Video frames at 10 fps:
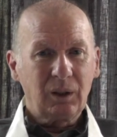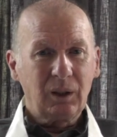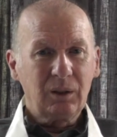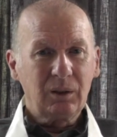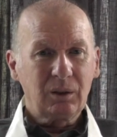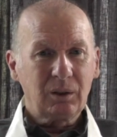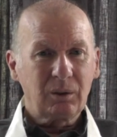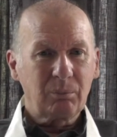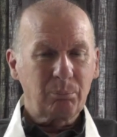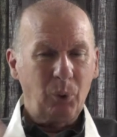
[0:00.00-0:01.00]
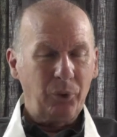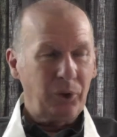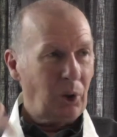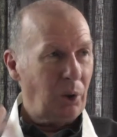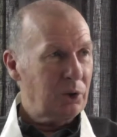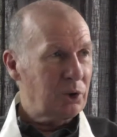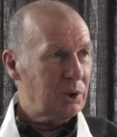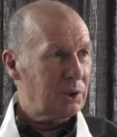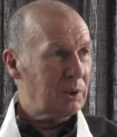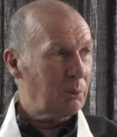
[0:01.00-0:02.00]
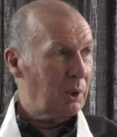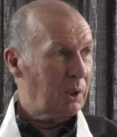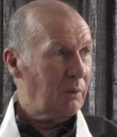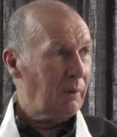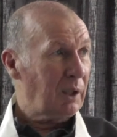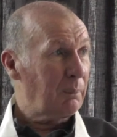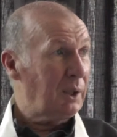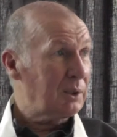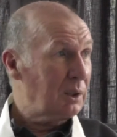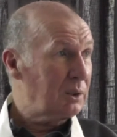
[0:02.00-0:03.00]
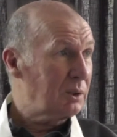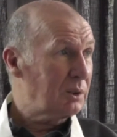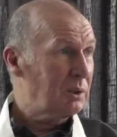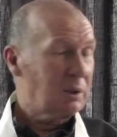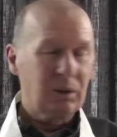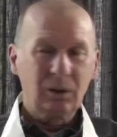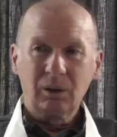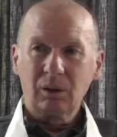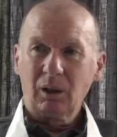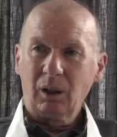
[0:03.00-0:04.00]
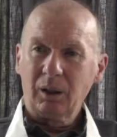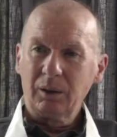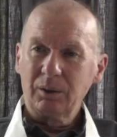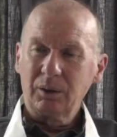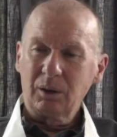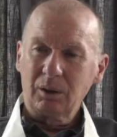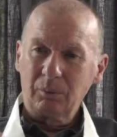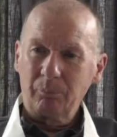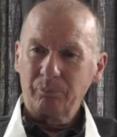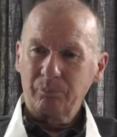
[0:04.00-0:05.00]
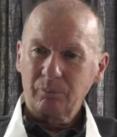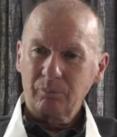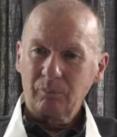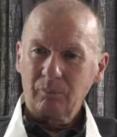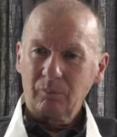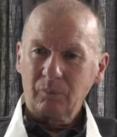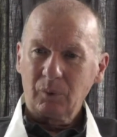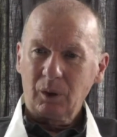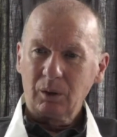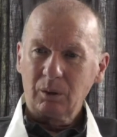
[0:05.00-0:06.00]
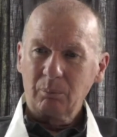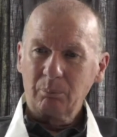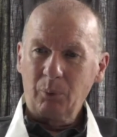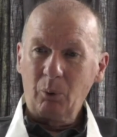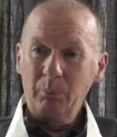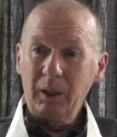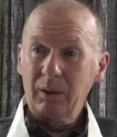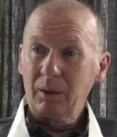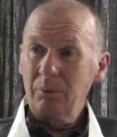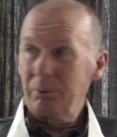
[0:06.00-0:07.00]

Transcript: in both the colleges in Orangabad and and uh, Bombay, then